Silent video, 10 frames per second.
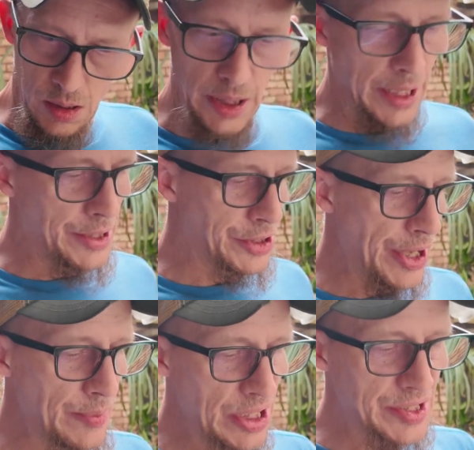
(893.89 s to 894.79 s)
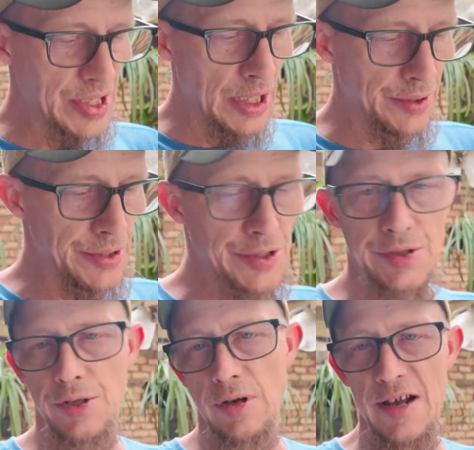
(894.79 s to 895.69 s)
Okay, so that being said, this
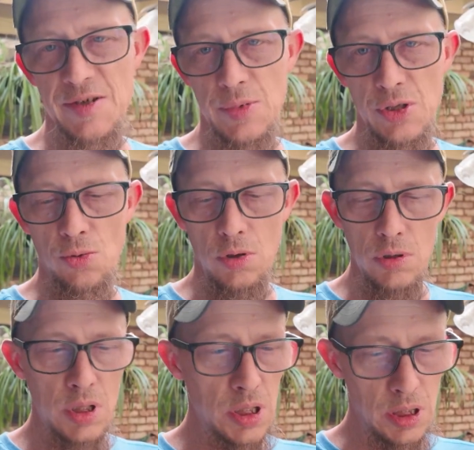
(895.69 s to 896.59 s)
is the Craftsman tool,